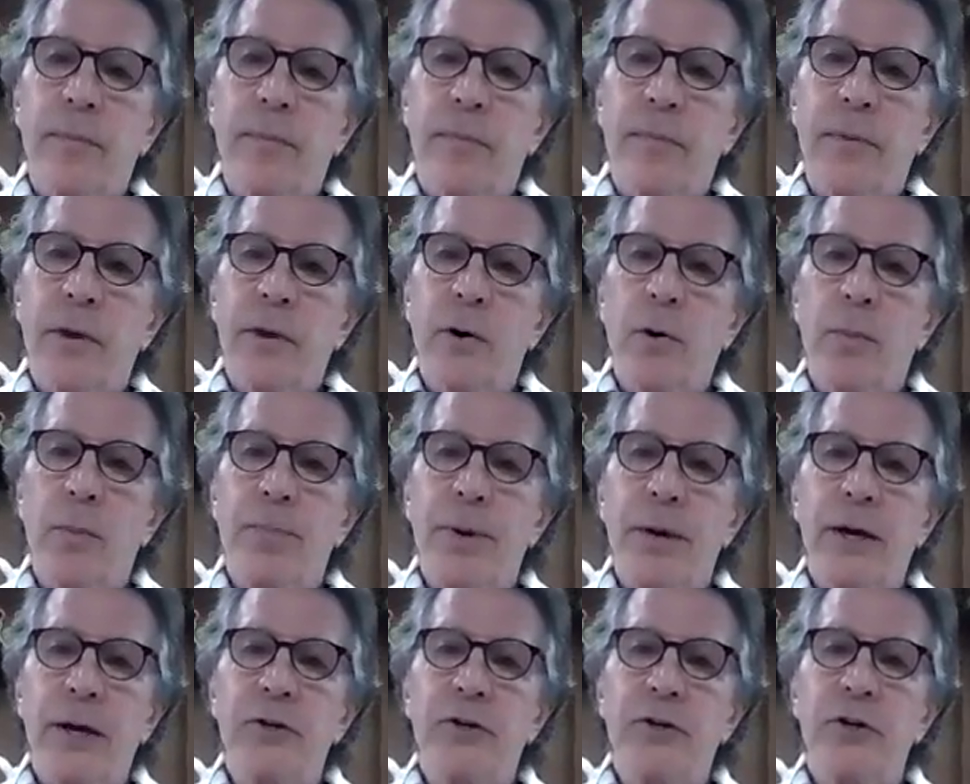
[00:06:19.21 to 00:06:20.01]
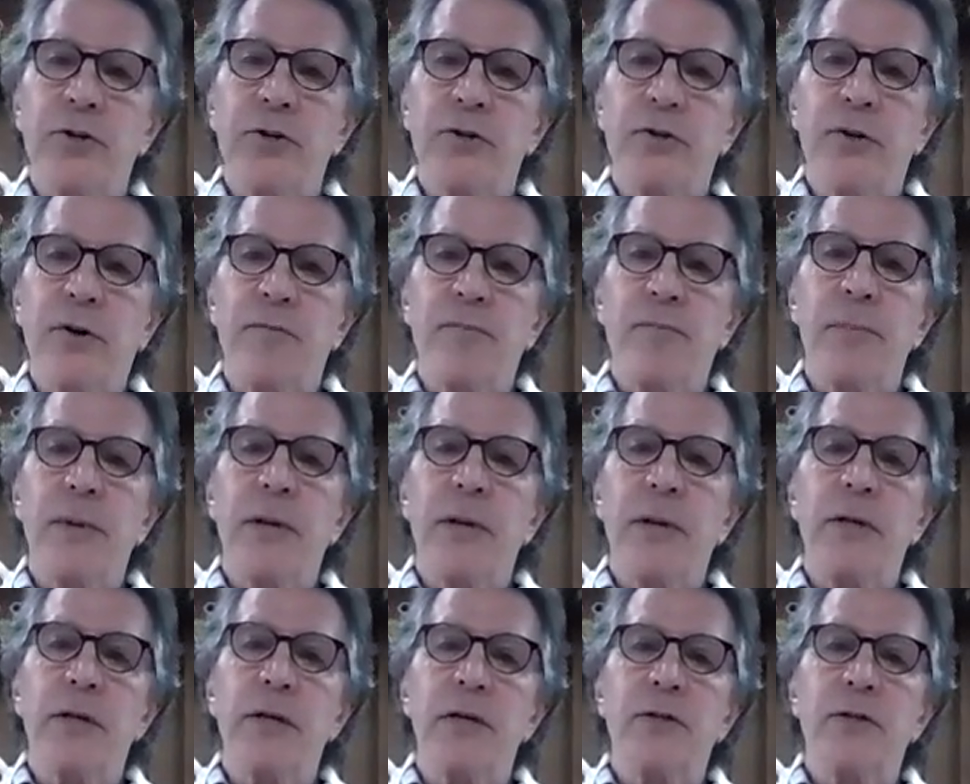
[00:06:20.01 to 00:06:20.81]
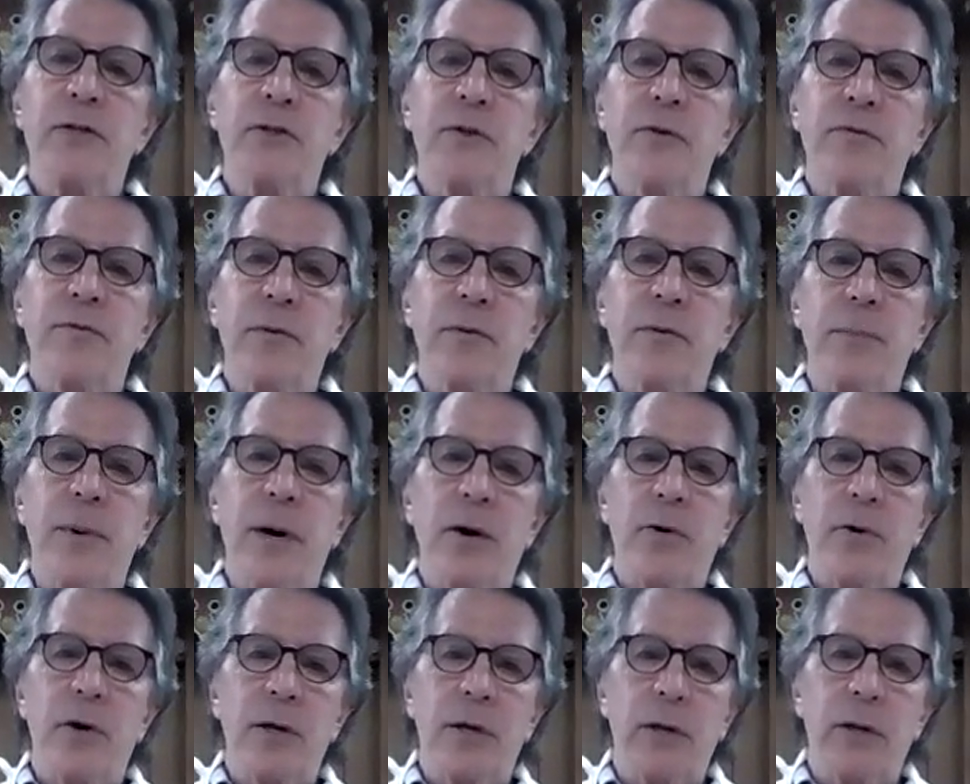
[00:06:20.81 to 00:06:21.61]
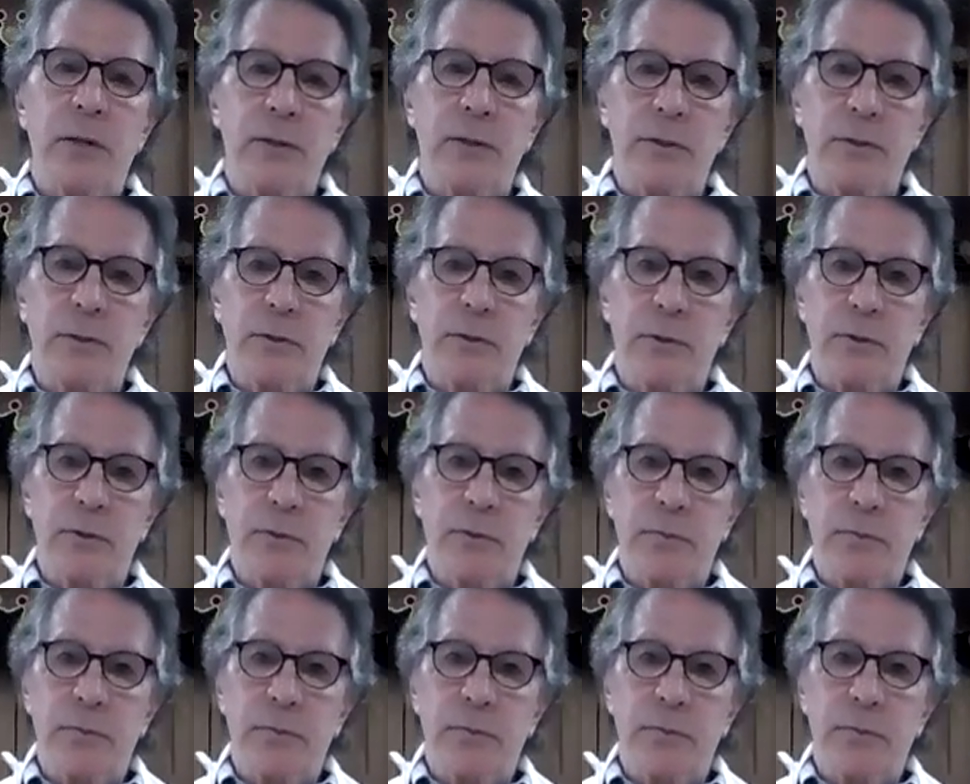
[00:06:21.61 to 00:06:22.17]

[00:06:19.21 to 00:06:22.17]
there were pictures of millions of Americans.